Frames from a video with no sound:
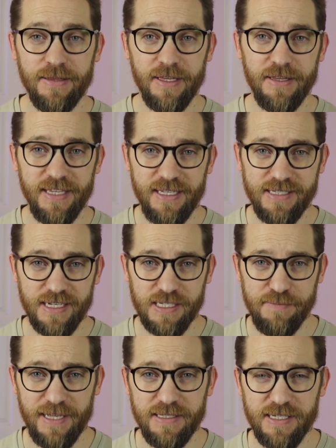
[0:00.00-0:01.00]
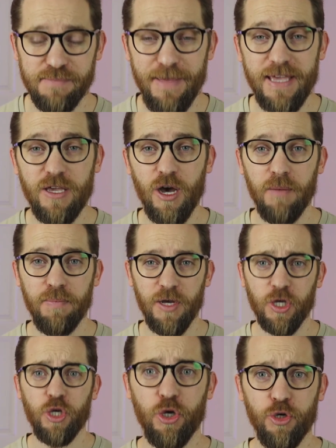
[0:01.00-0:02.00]
that these expenses make up
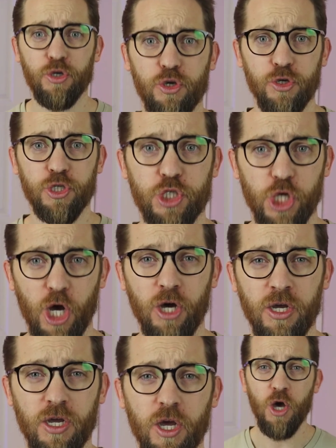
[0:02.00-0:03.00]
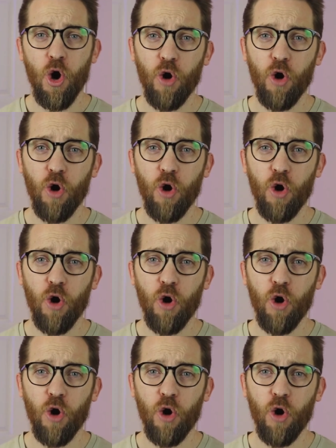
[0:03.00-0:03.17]
a good chunk